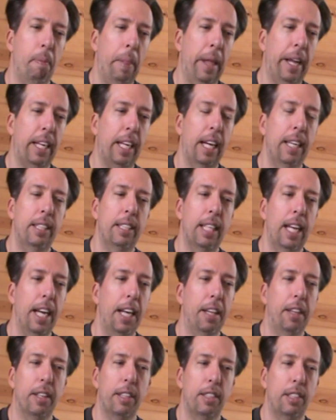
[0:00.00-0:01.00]
like I
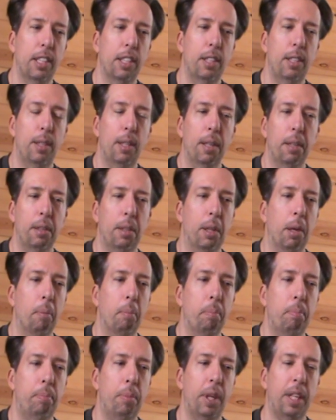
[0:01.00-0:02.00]
say, the just the,
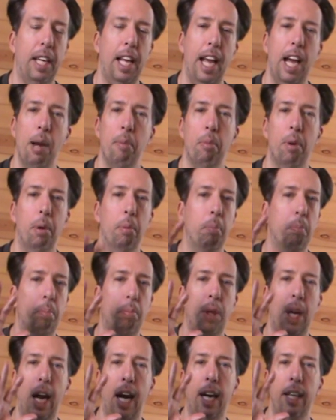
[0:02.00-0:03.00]
the the camera
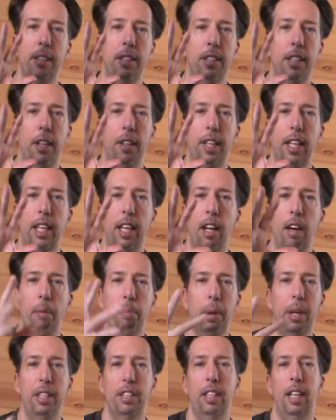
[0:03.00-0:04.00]
constantly, er,
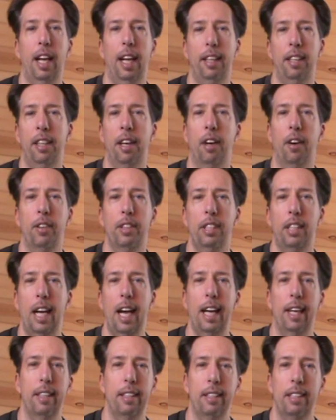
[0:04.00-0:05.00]
but it's not you know it's
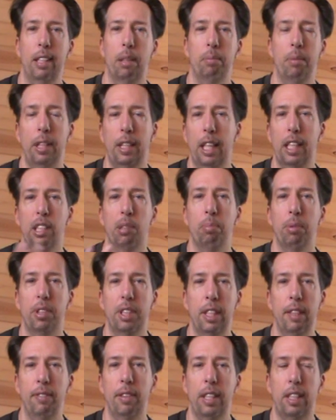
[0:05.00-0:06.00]
not something that's
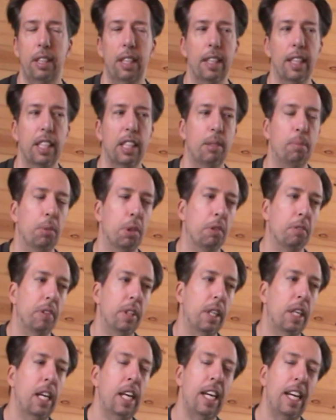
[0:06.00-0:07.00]
specific to this
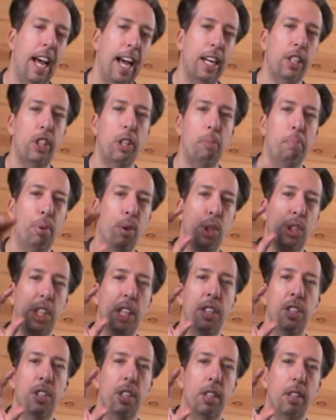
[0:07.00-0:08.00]
movie. Actually,
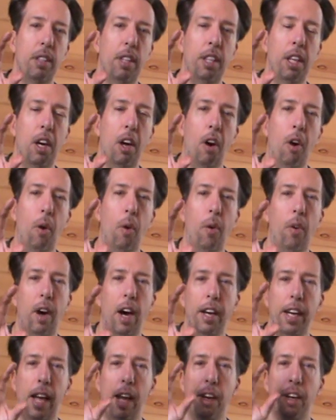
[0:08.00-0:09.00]
push-ins you know
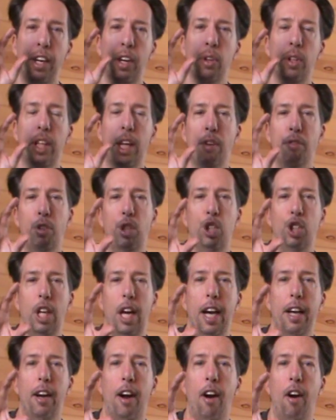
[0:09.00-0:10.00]
on nearly every
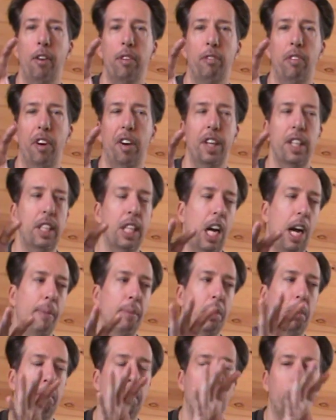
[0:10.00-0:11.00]
shot aren't very
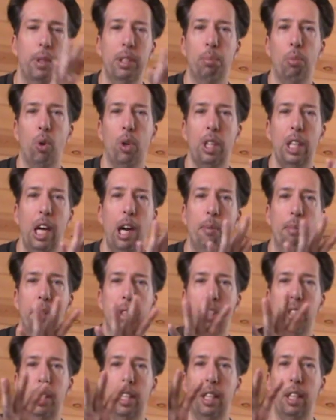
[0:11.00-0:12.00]
common, but what's more
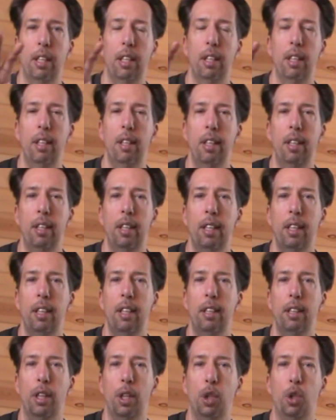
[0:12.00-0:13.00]
common is the
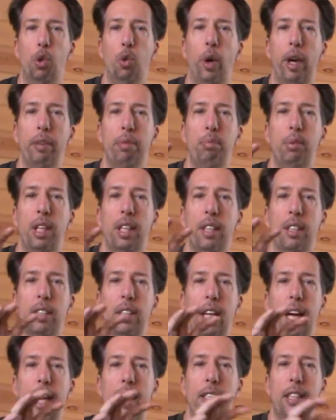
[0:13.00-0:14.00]
the drifting
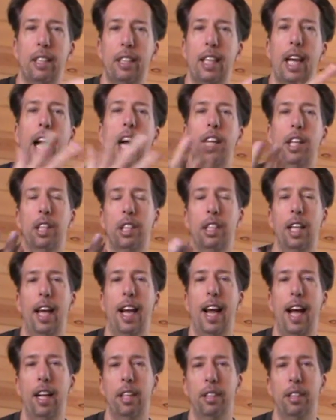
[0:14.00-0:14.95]
side to side, and that